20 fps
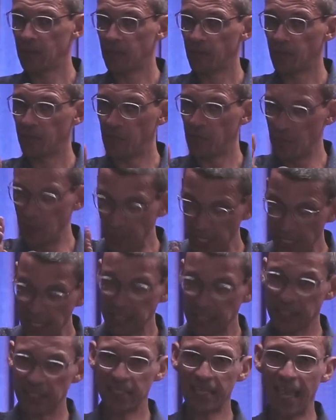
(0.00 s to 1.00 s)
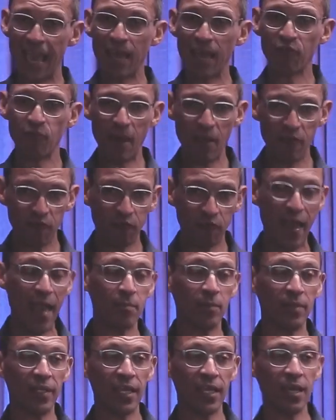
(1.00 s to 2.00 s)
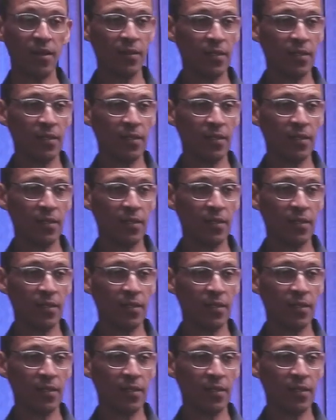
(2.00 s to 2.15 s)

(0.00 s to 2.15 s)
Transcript: for me as a dad, for my family,